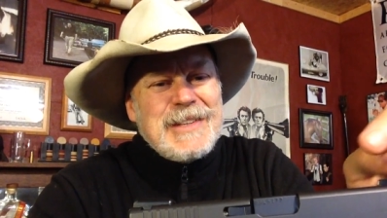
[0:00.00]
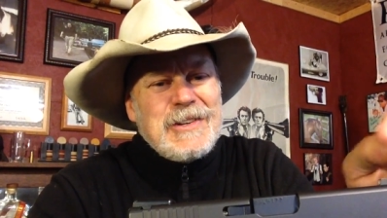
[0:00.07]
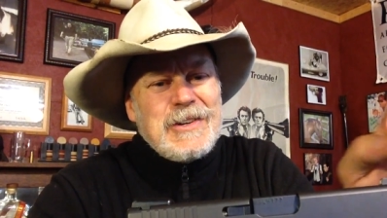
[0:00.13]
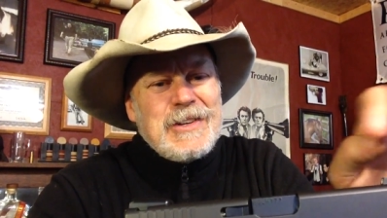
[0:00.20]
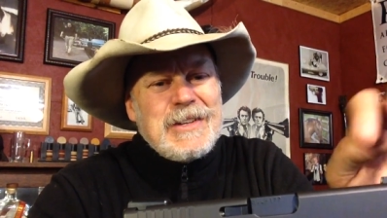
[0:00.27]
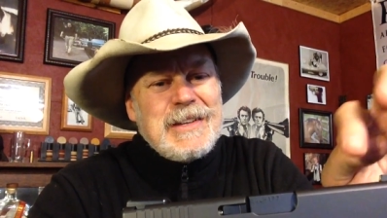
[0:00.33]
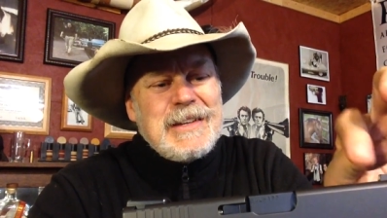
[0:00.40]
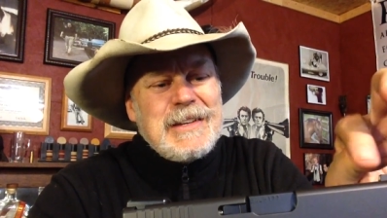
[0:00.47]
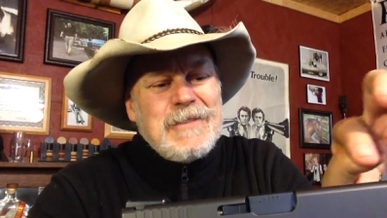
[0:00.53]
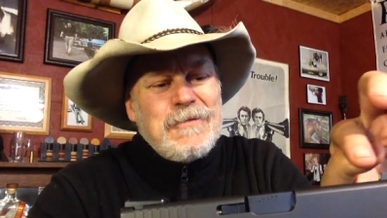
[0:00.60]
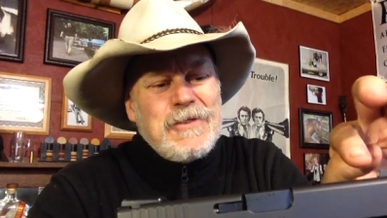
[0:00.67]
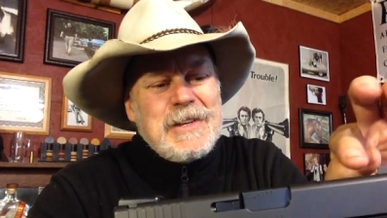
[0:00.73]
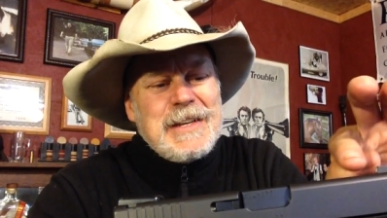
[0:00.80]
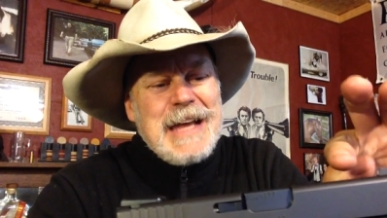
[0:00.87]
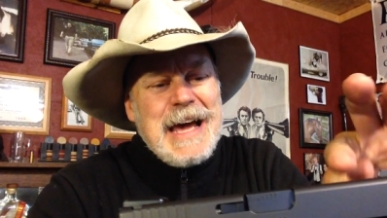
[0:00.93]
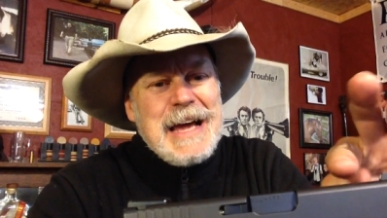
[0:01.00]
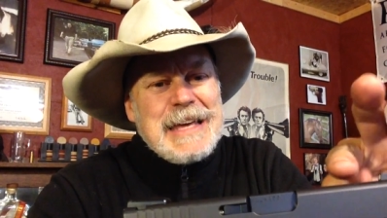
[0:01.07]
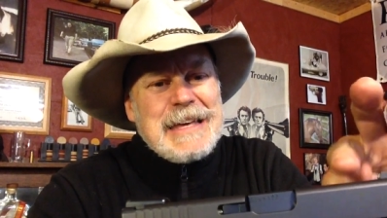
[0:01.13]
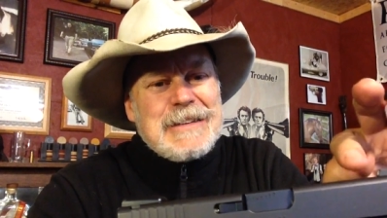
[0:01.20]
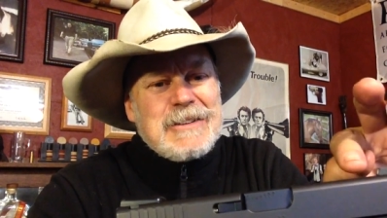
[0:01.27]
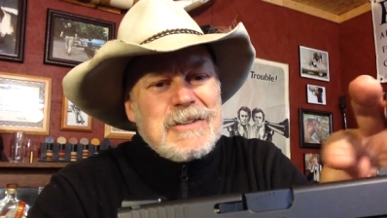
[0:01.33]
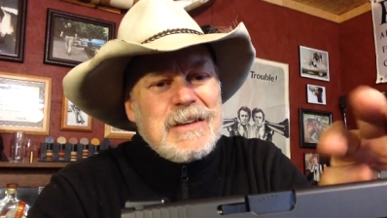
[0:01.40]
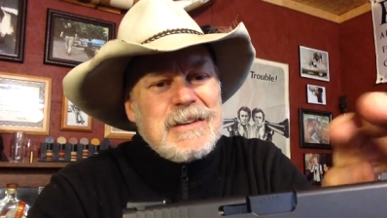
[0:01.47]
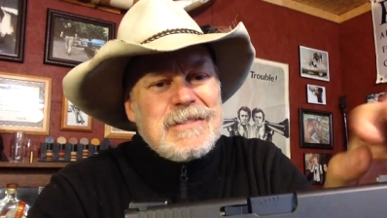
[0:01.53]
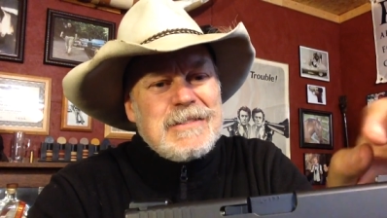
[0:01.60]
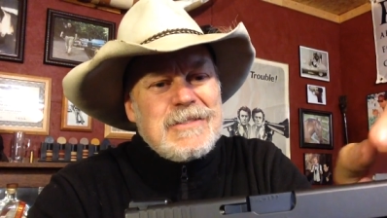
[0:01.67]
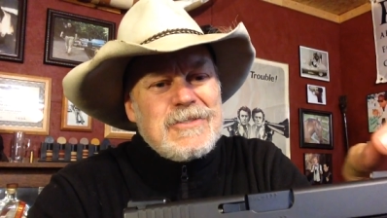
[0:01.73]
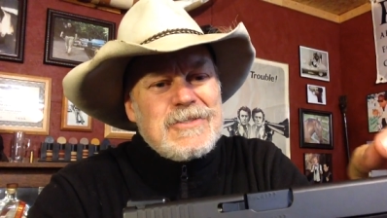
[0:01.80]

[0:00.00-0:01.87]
you know, if you knock it, it,